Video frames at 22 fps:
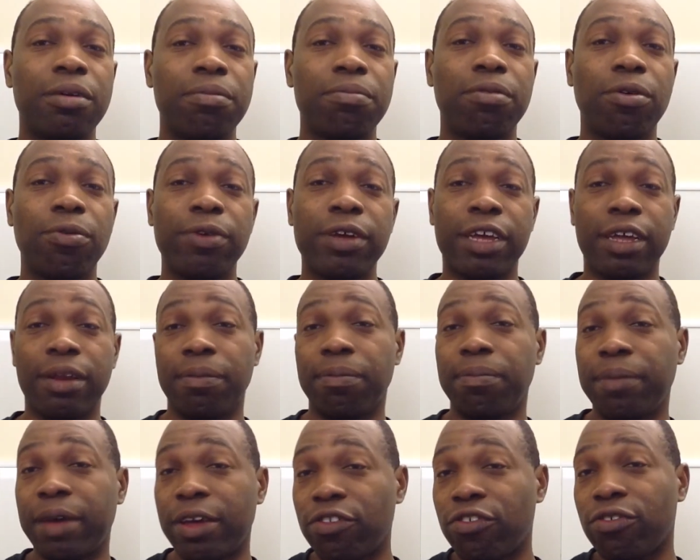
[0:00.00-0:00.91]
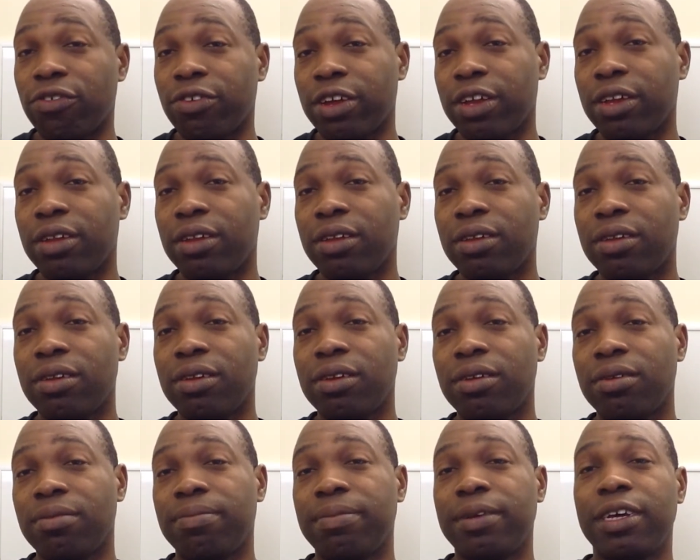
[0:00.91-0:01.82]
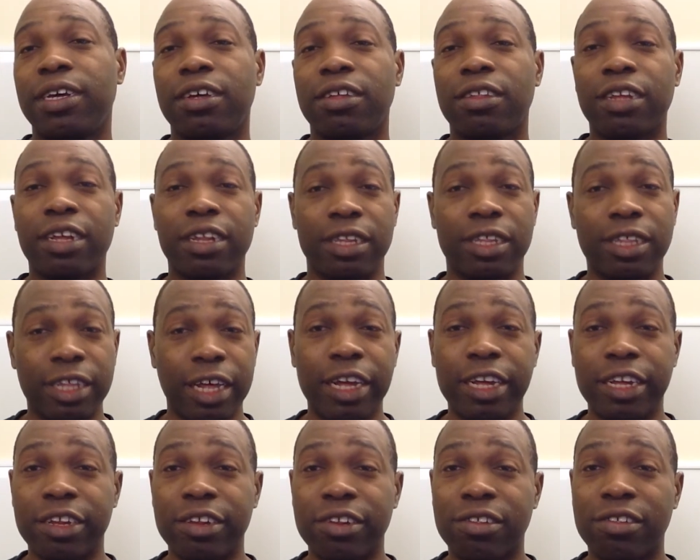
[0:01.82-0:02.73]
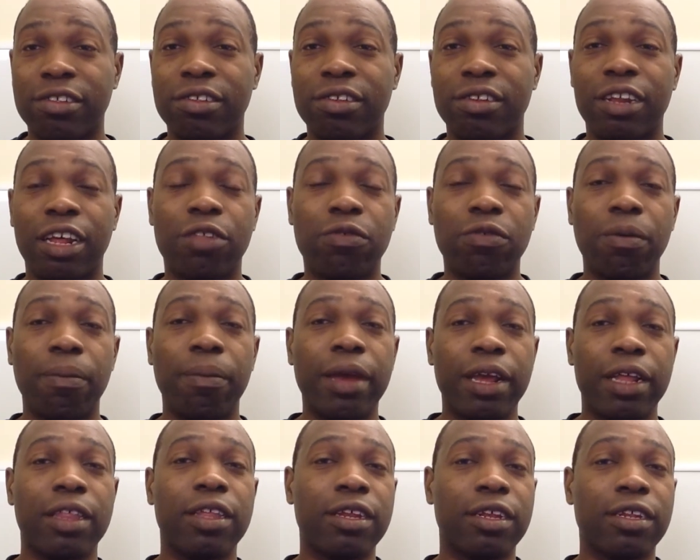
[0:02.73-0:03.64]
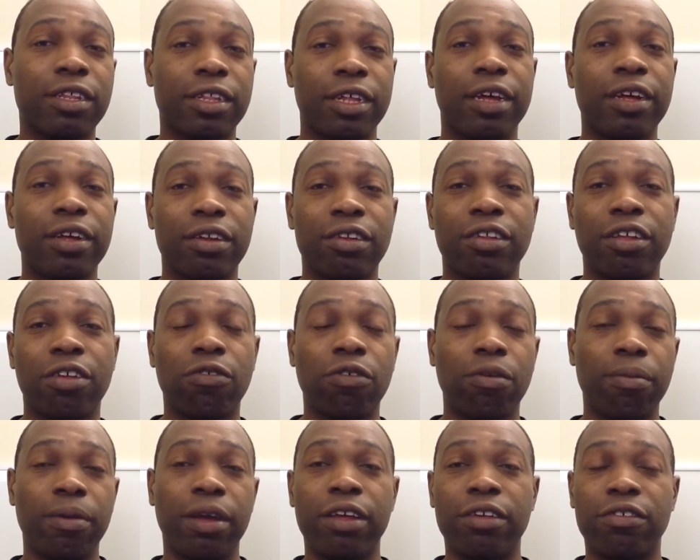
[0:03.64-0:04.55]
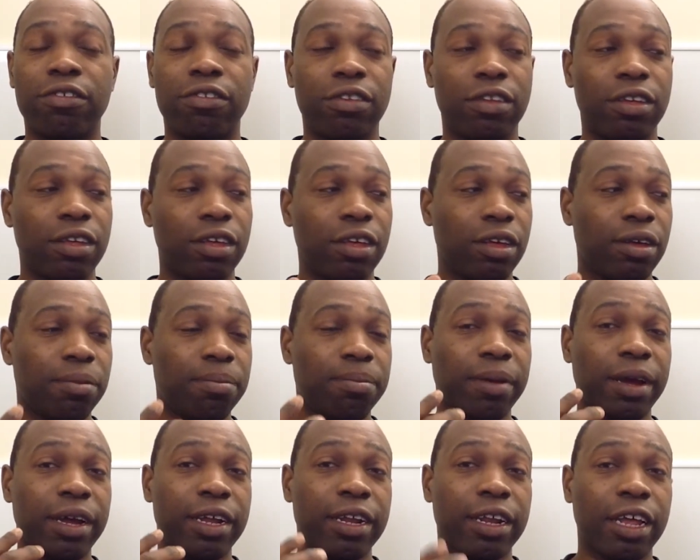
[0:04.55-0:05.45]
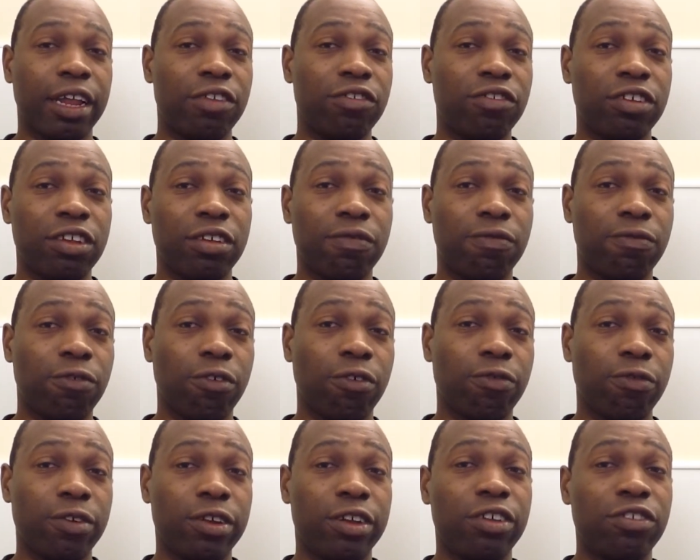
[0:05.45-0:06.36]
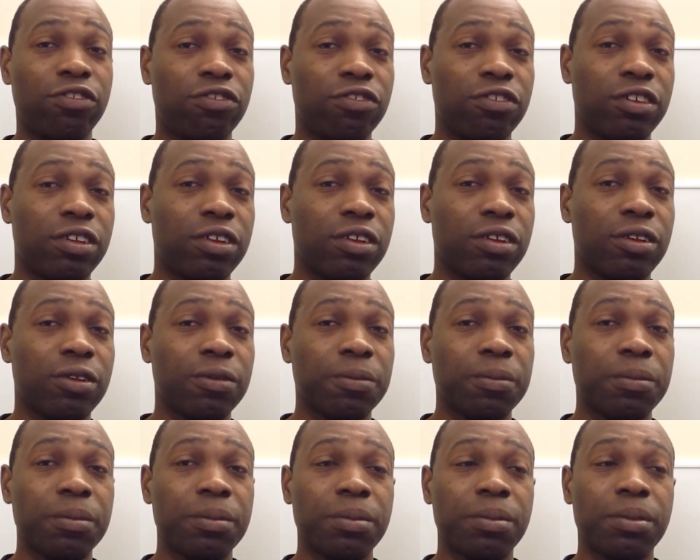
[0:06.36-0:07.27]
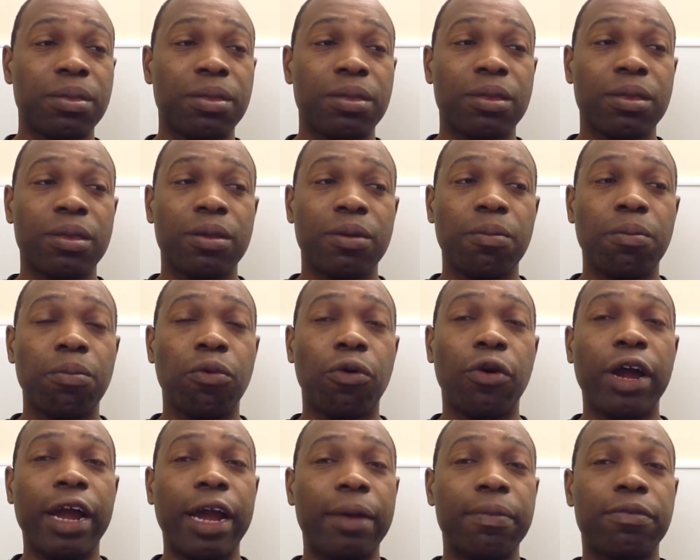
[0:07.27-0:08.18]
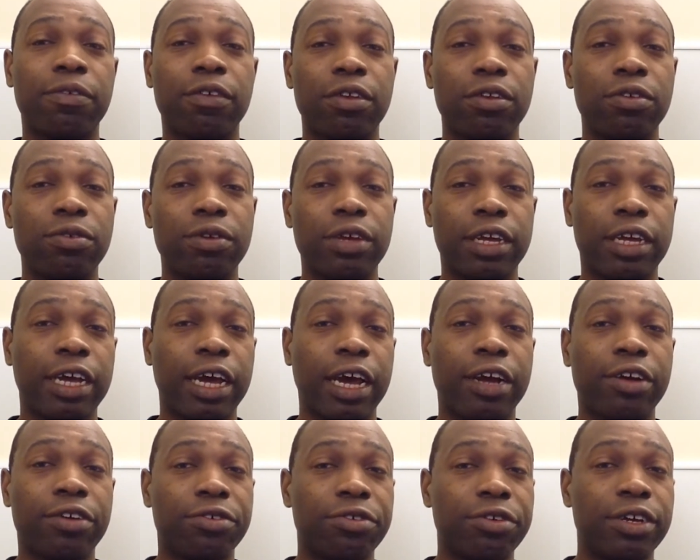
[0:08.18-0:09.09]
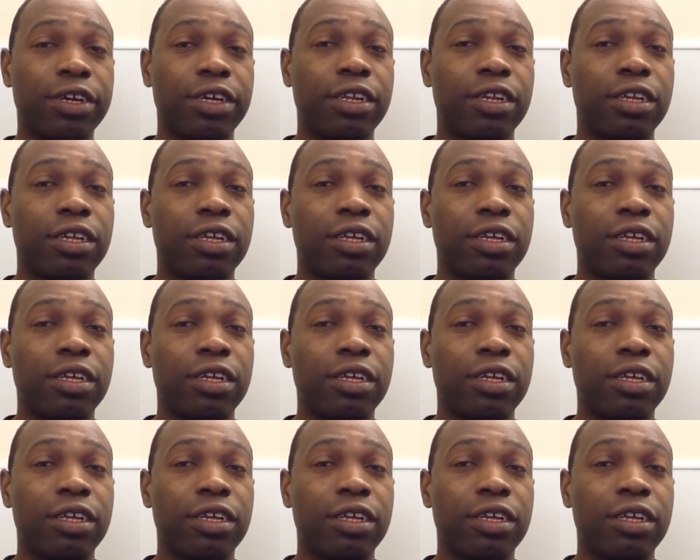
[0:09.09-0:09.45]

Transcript: But we can measure it, because that's science. That's what makes it a science. That's what makes my analogy of the fourth retention more absolute and concrete